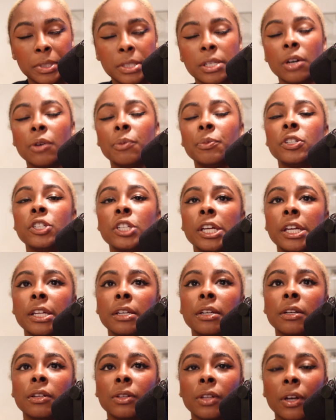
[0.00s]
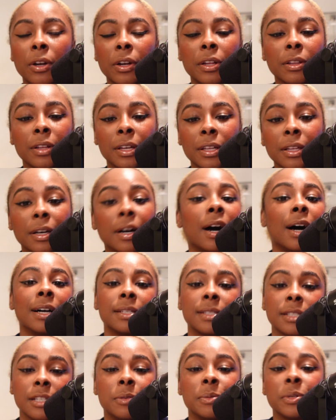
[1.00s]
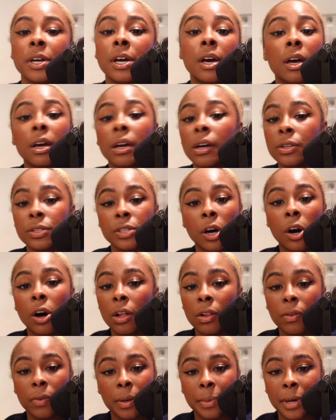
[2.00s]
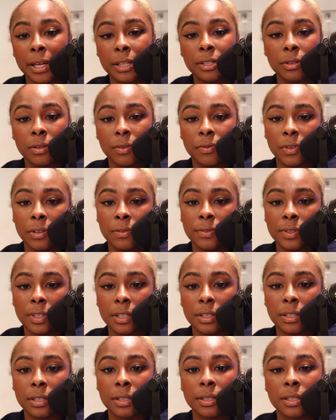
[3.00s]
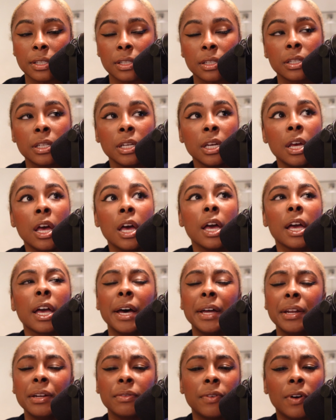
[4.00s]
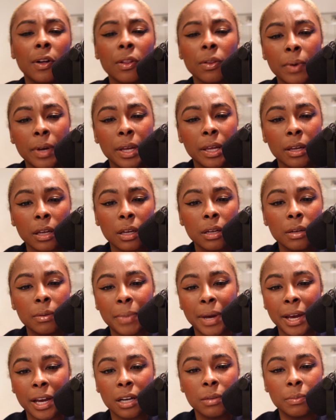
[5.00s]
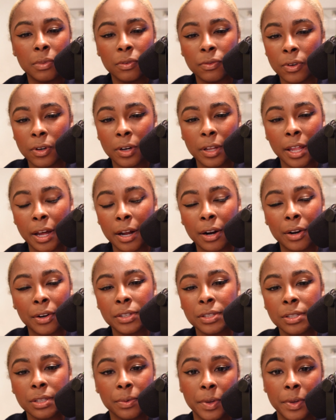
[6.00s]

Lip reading: So machine learning, like the concept, goes all the way back to the 50s and kind of all the way back before that, honestly.